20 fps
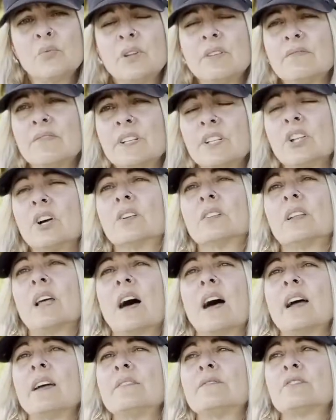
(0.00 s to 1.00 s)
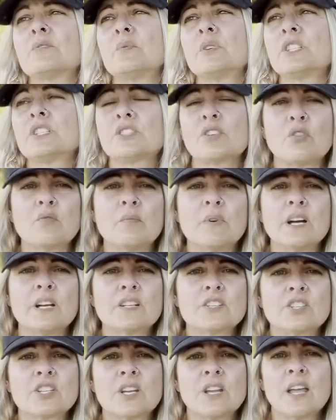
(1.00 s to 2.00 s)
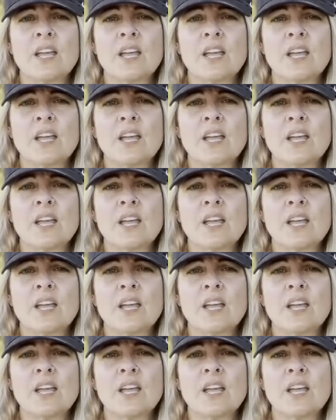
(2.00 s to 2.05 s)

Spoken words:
we fill our lives with so much